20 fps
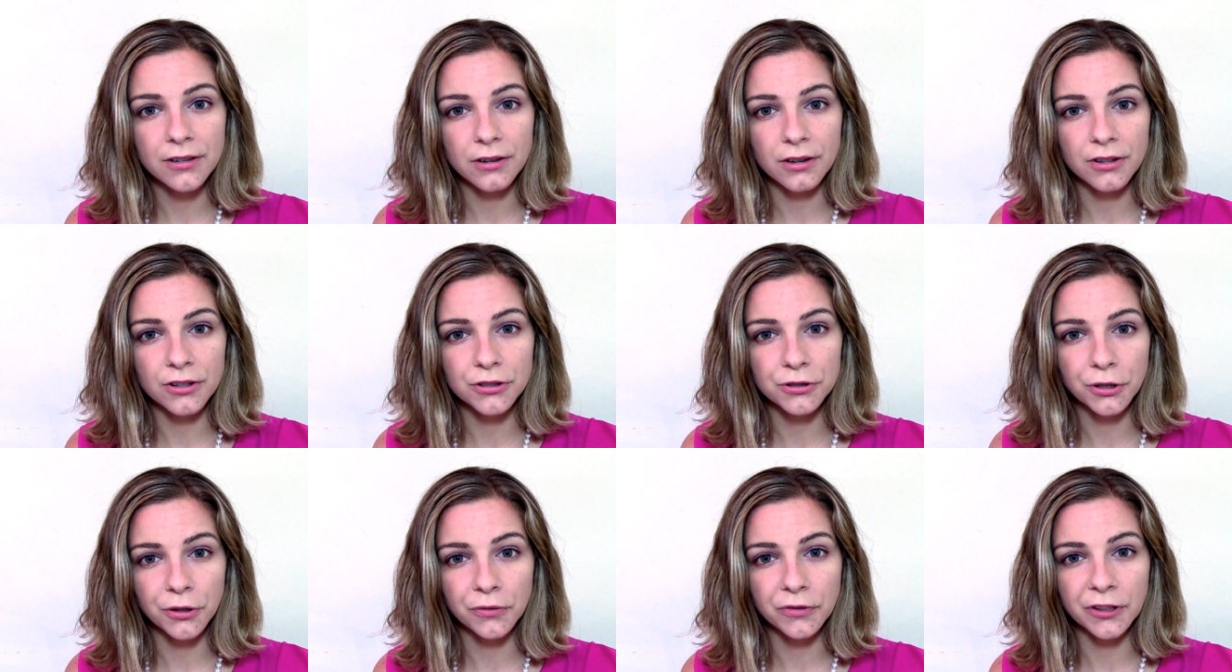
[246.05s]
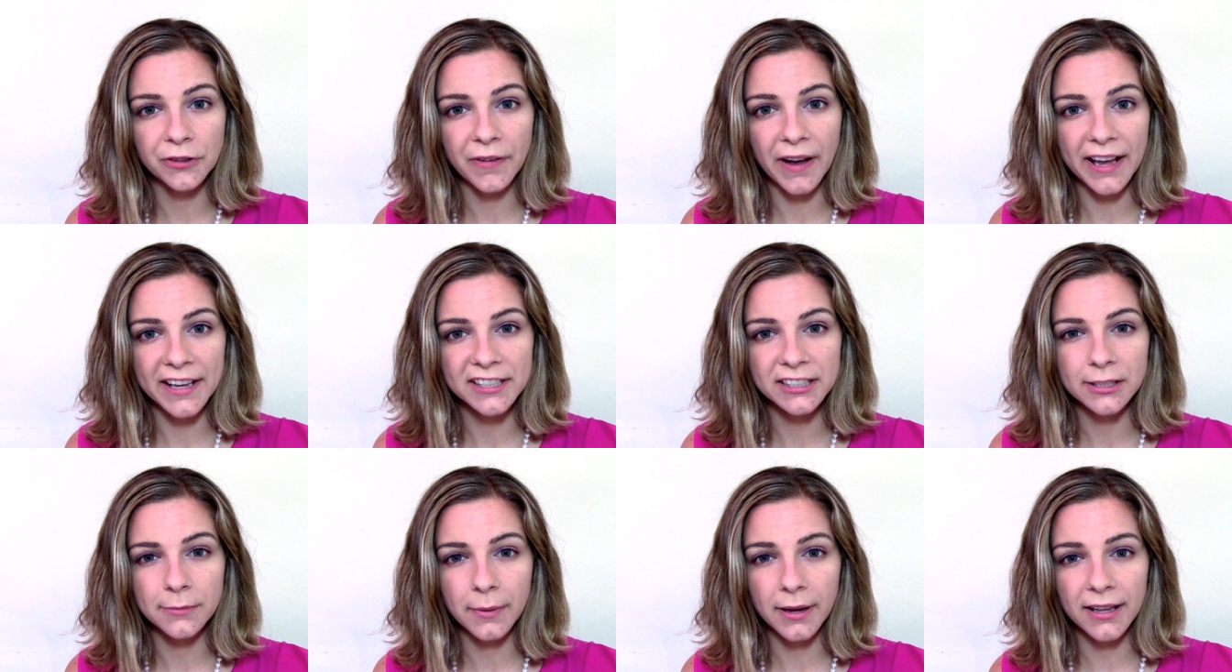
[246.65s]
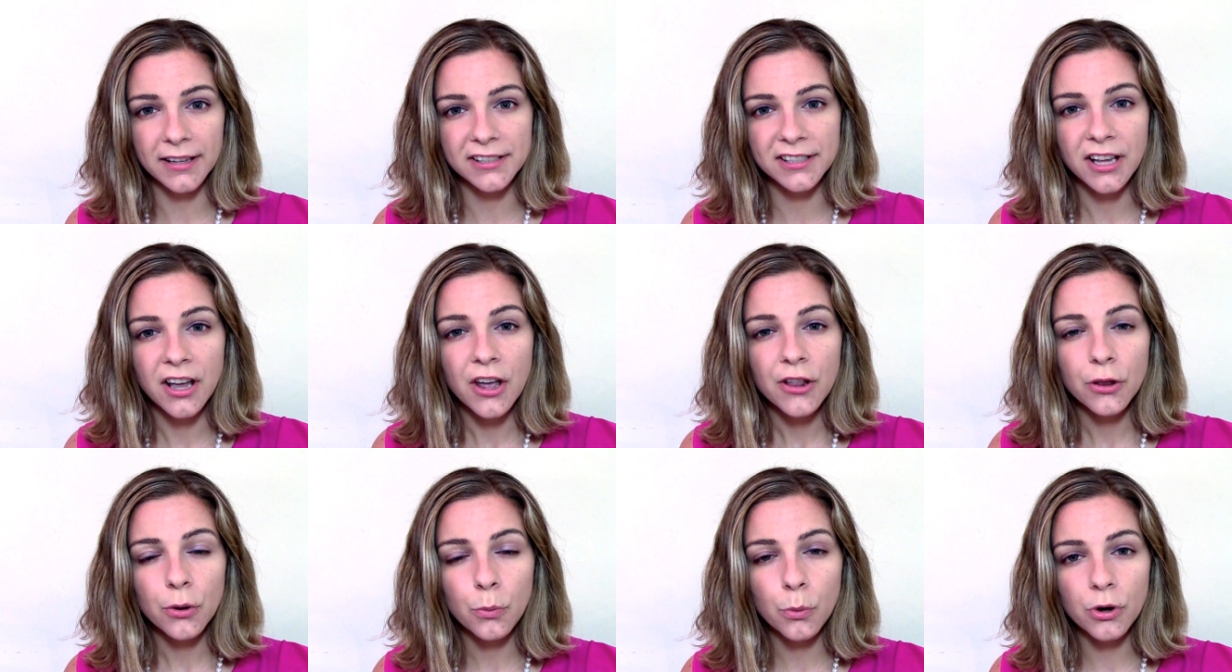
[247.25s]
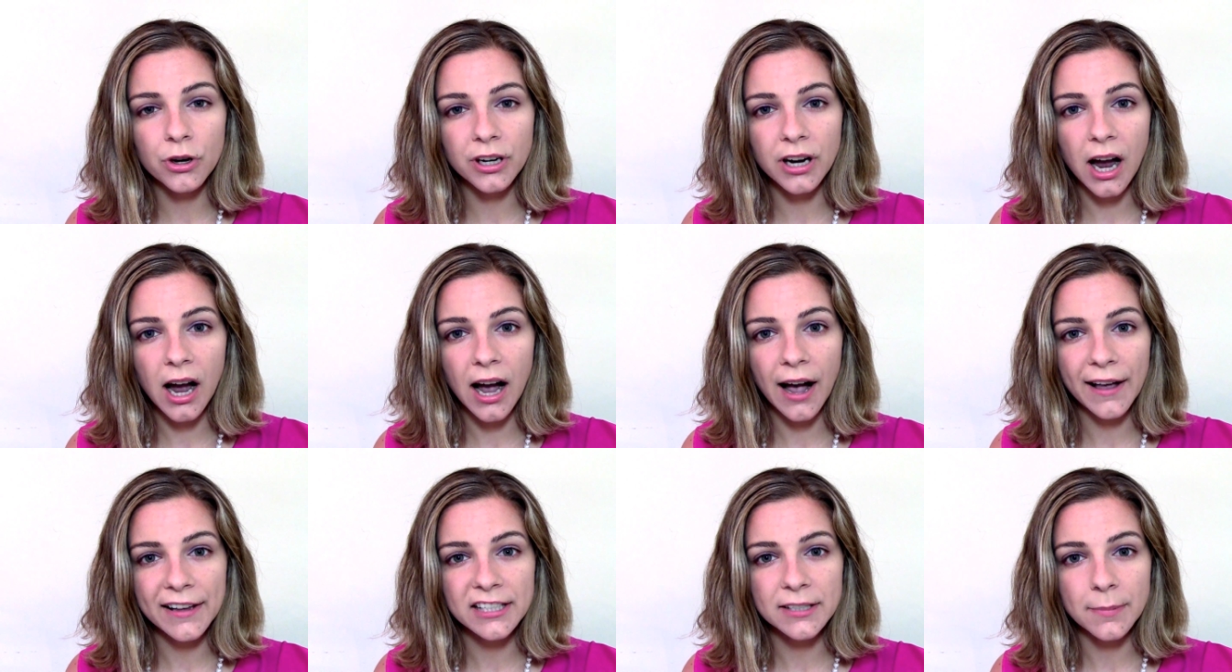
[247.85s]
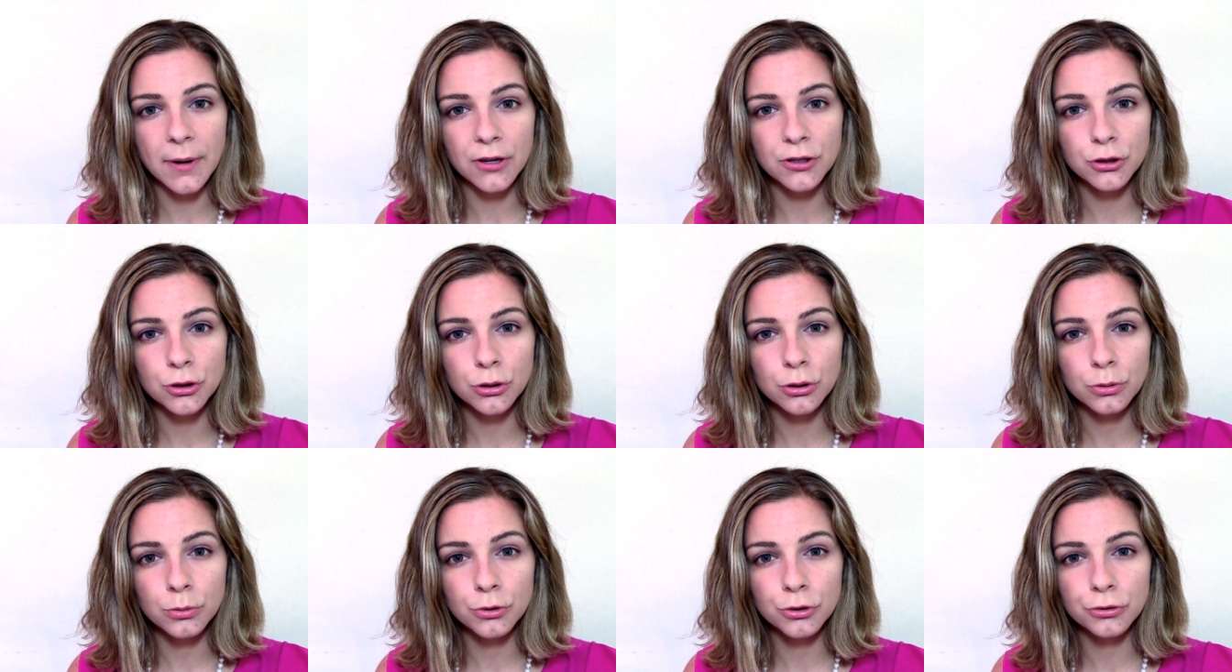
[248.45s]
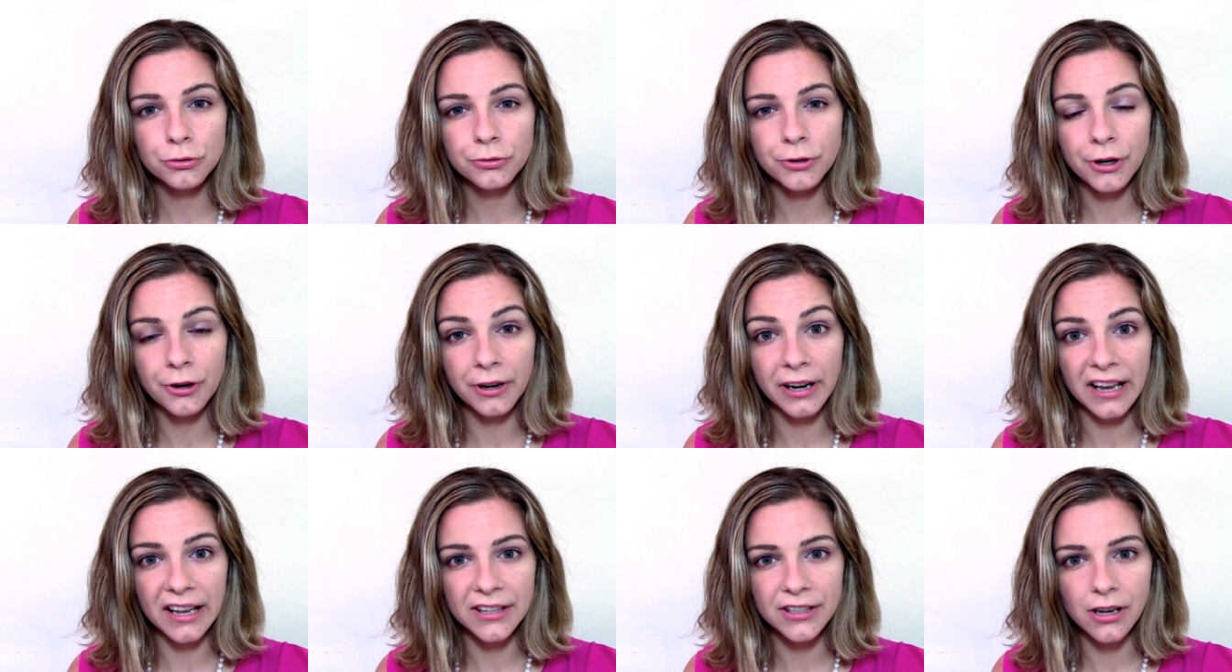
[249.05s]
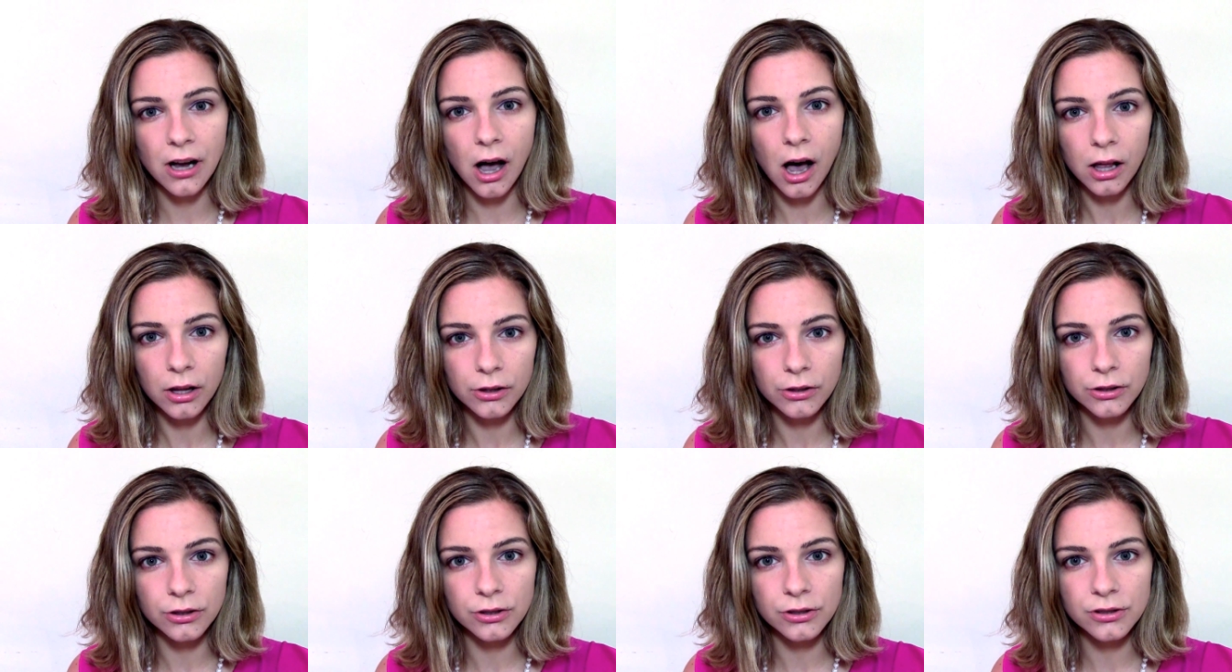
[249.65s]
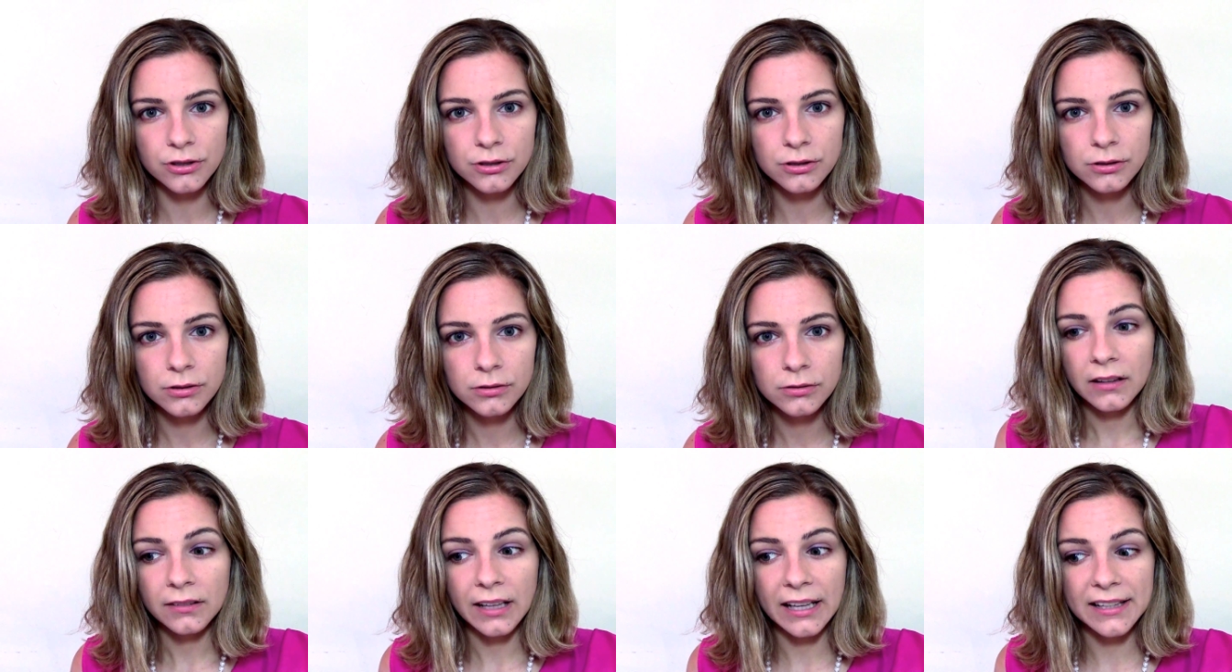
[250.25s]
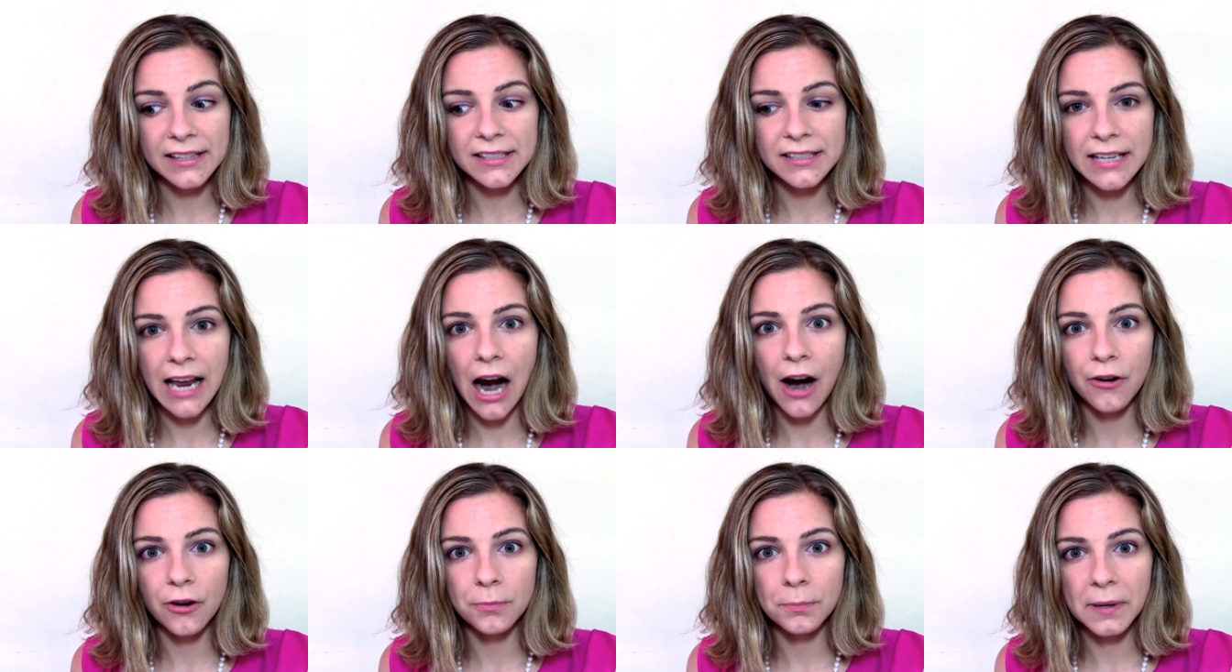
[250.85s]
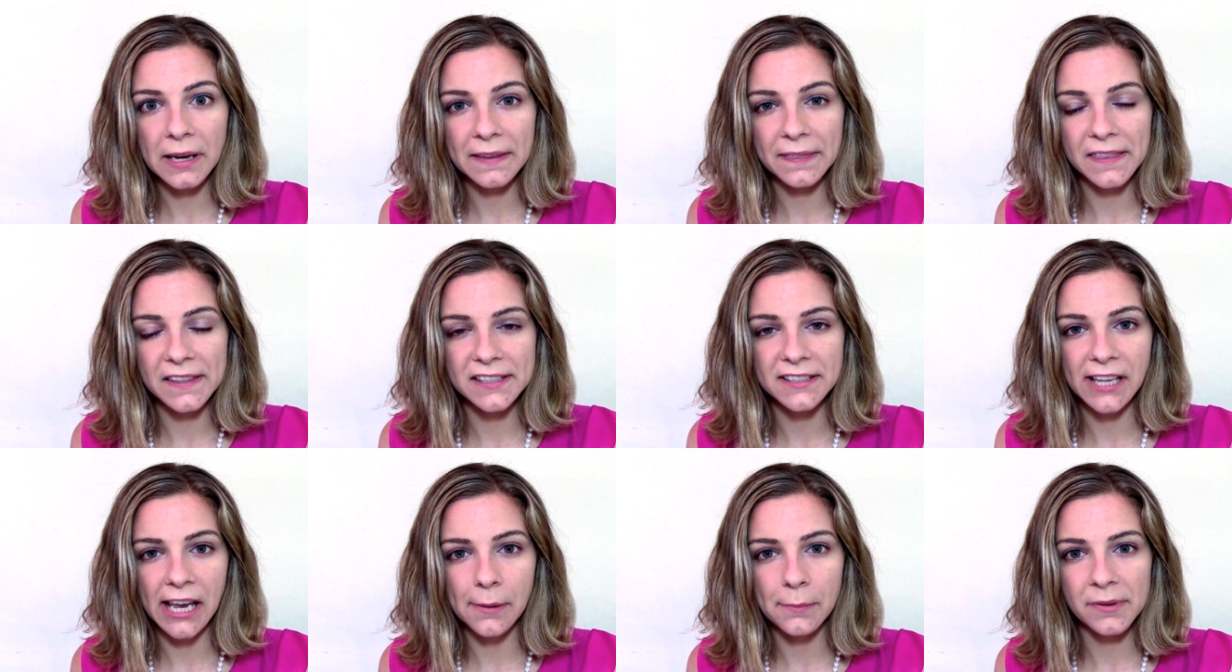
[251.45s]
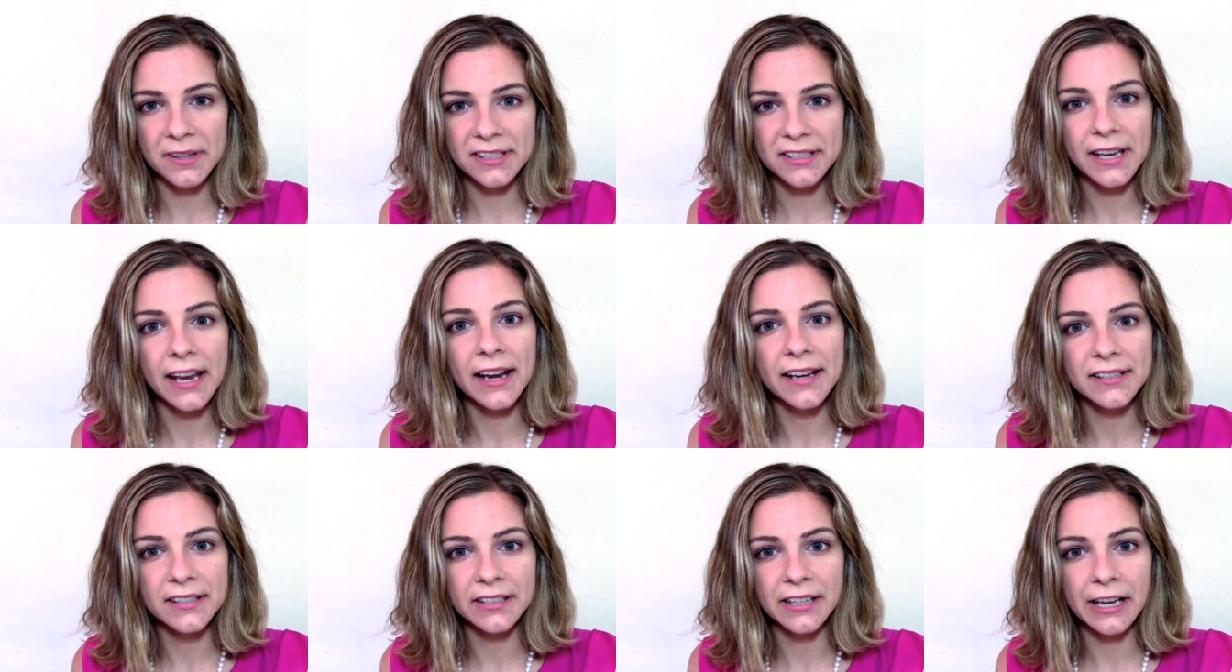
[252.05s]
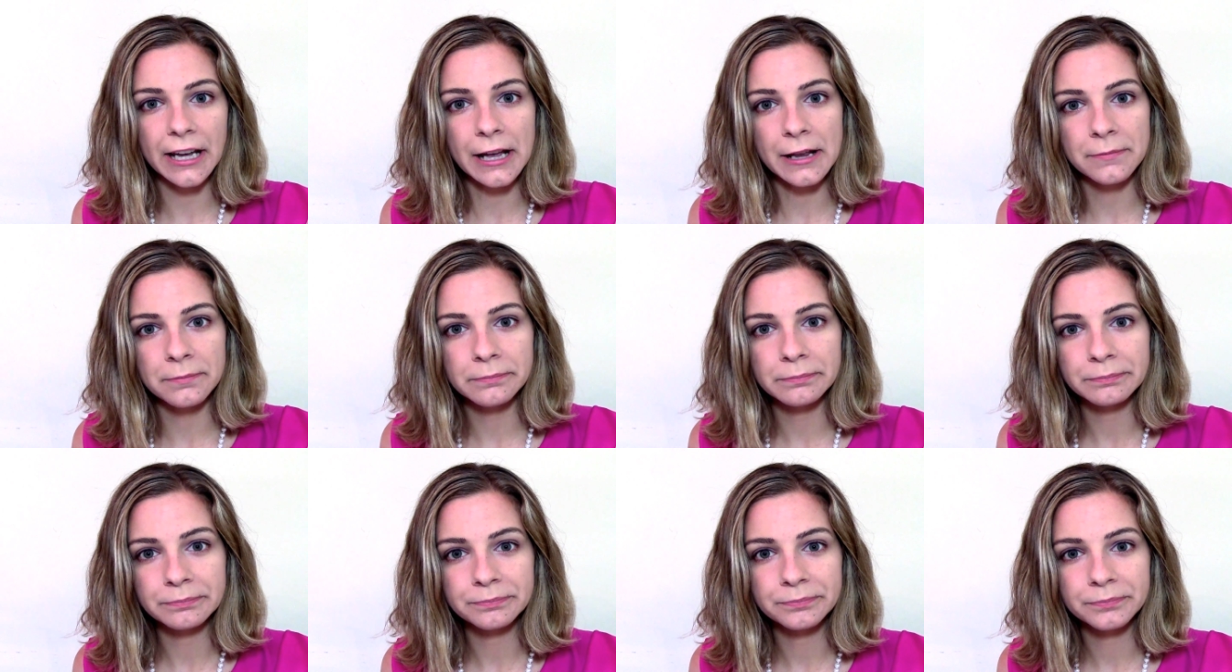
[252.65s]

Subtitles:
to conservative estimates. The war cost about $2 trillion. Let's not repeat the same mistakes again.